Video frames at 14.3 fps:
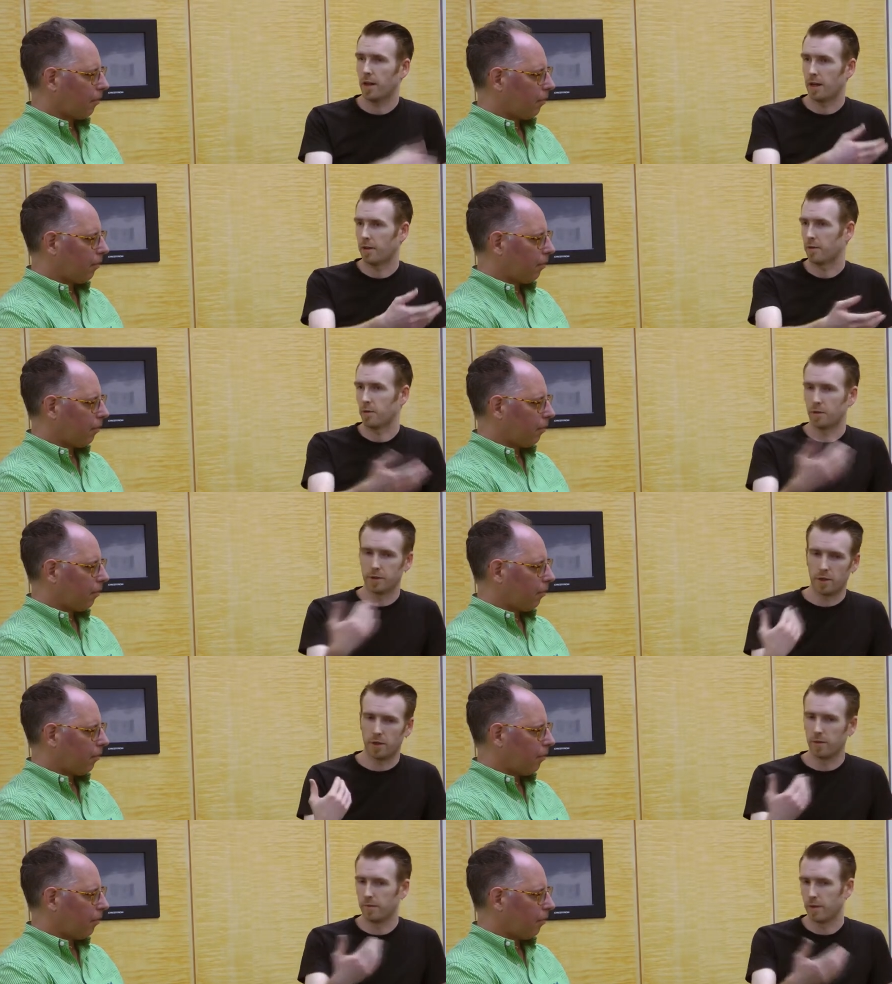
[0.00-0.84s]
Speaker 1: and of
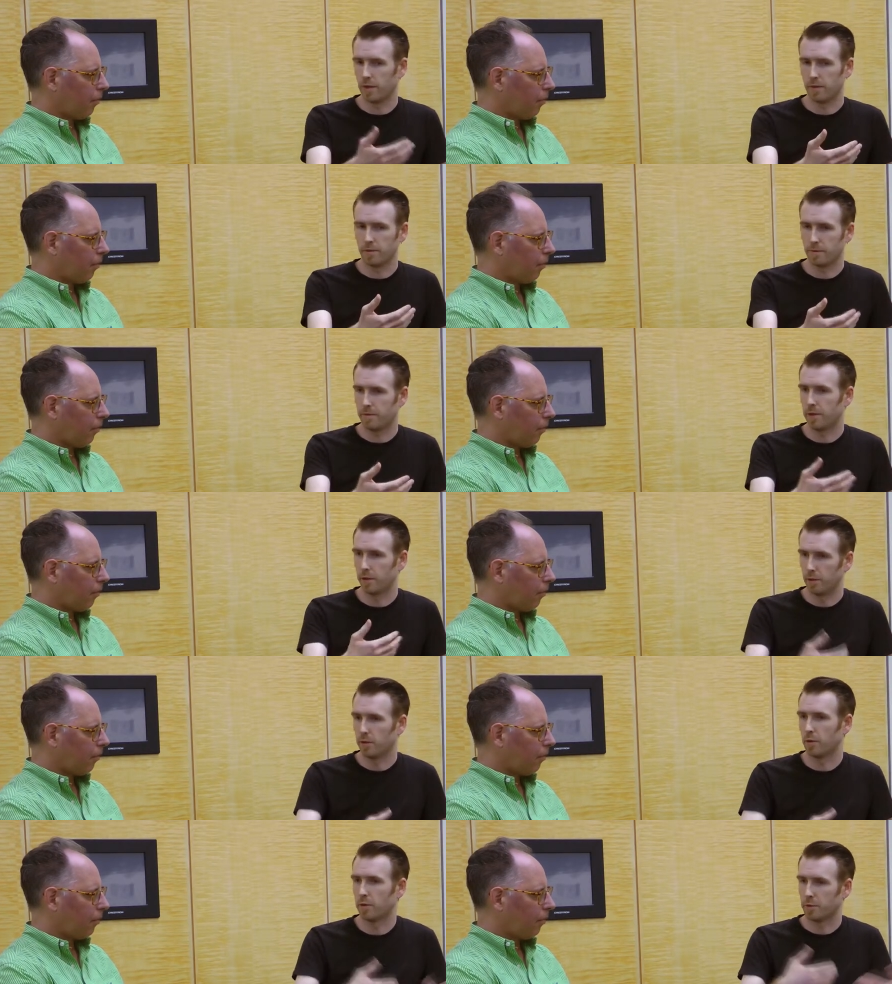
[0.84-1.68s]
course all of the
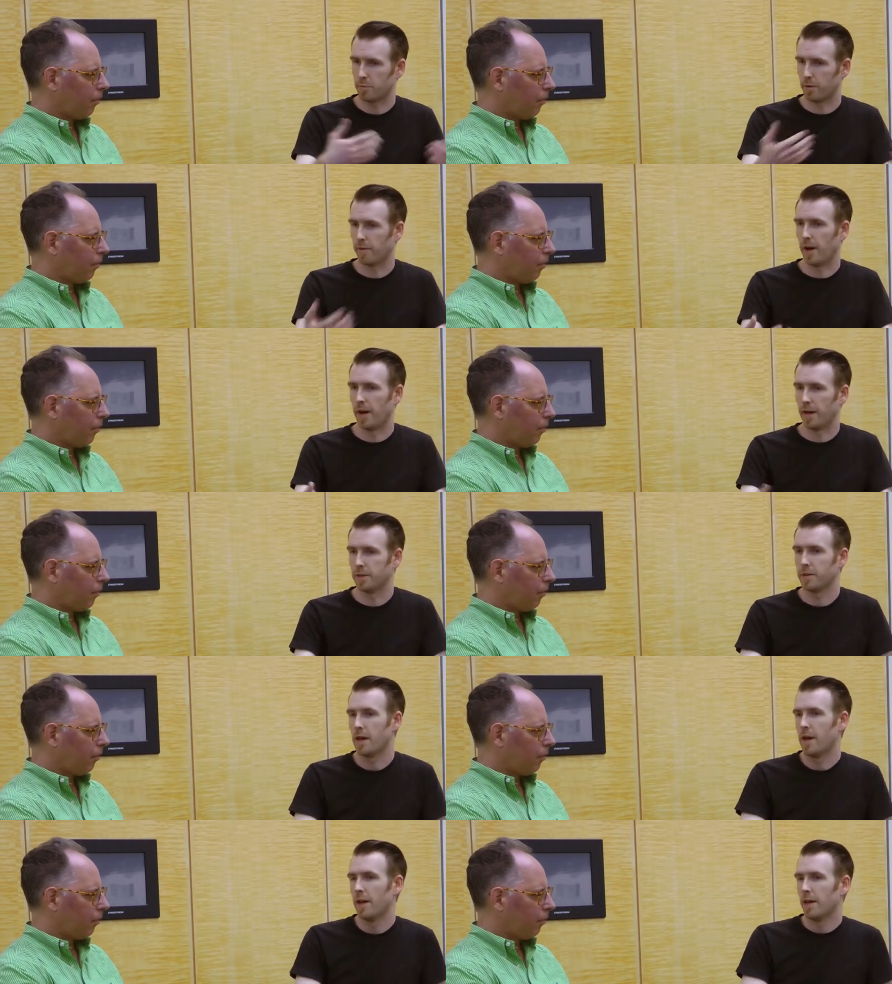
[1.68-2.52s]
field of course
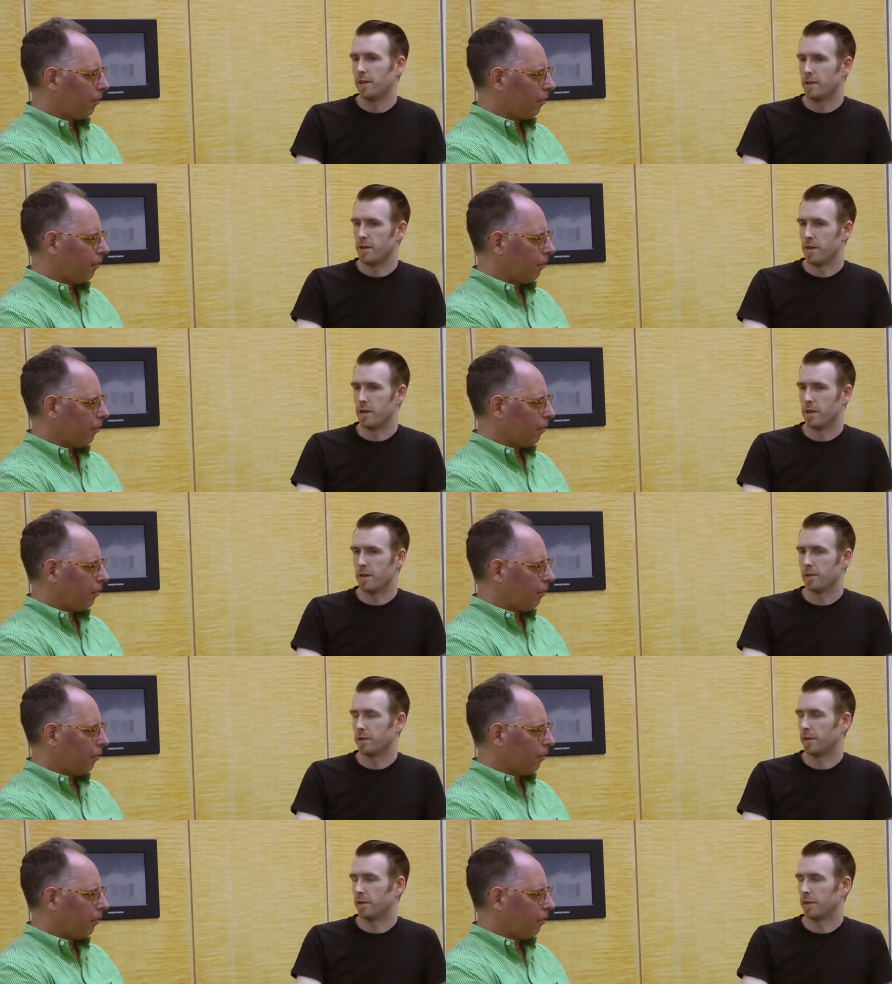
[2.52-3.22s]
provides the